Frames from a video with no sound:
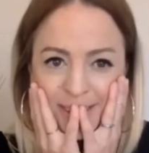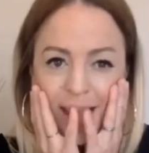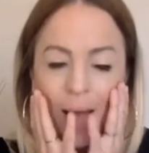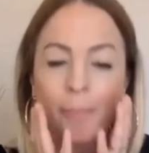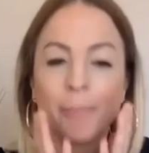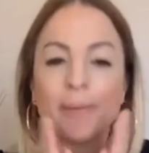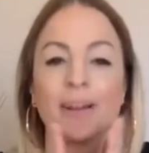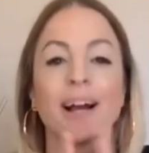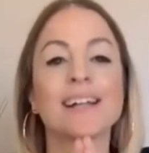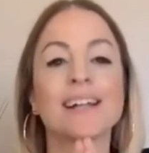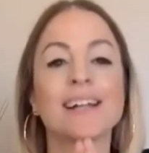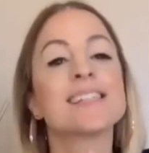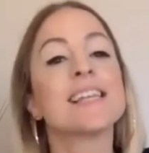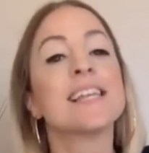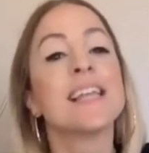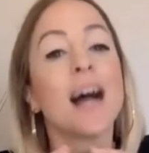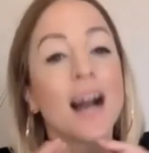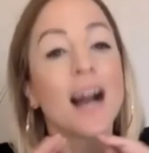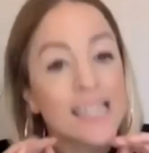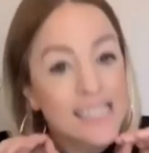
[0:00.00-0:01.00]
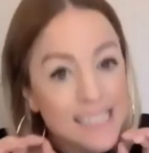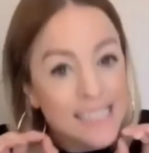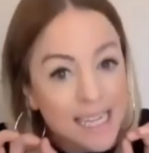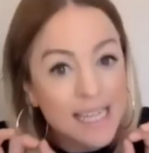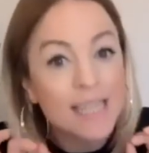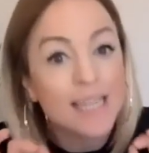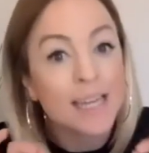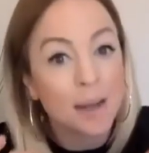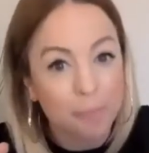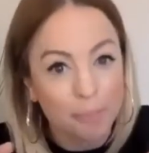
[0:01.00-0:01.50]
I mean, I
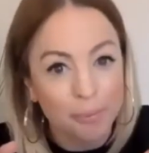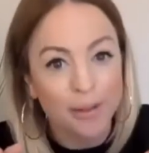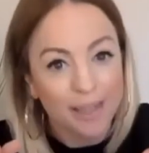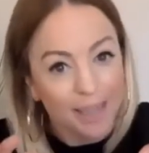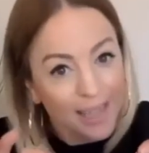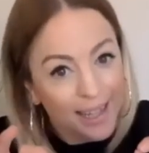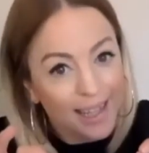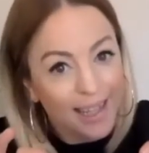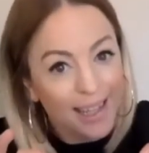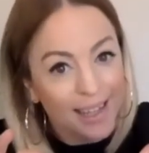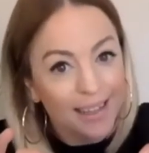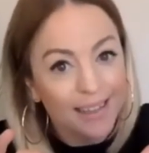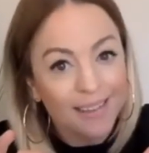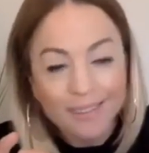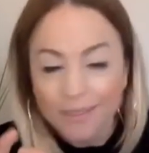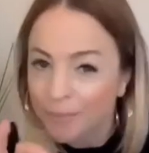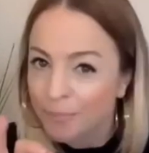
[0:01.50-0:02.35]
deliberately